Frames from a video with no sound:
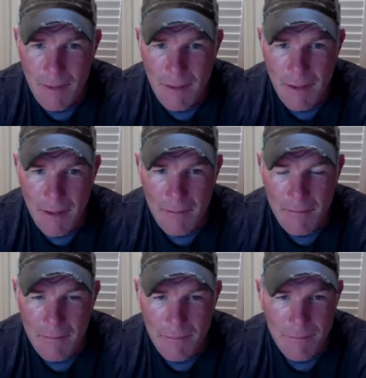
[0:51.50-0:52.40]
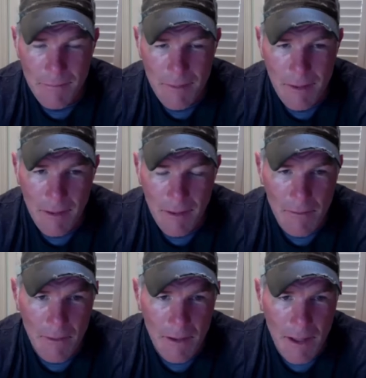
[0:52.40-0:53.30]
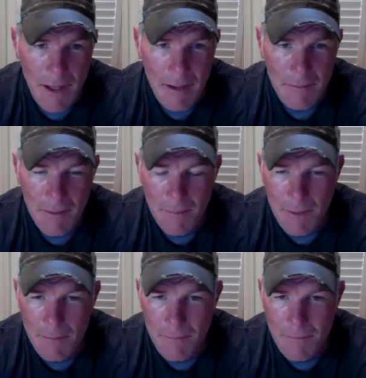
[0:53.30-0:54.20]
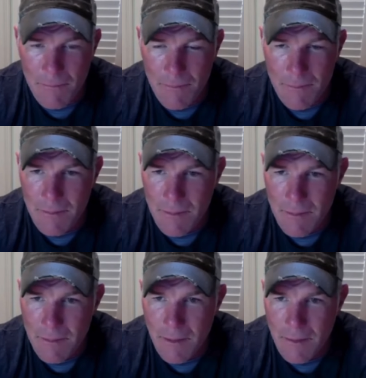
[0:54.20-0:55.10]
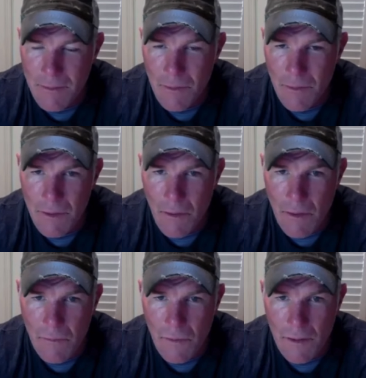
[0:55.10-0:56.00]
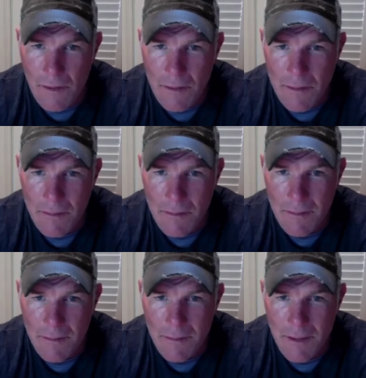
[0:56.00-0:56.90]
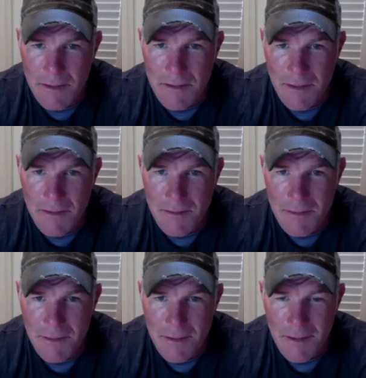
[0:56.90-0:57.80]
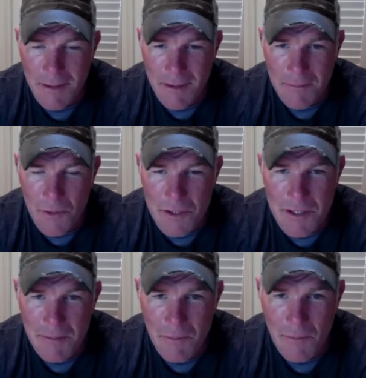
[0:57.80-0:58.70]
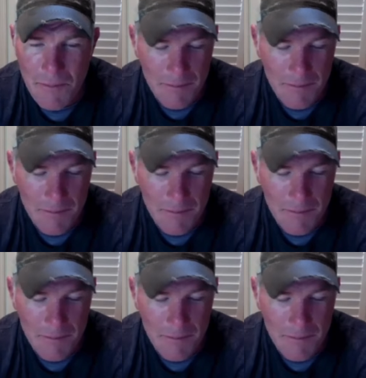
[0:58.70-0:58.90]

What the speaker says: And other than that, I mean, doing yard work. That's pretty simple.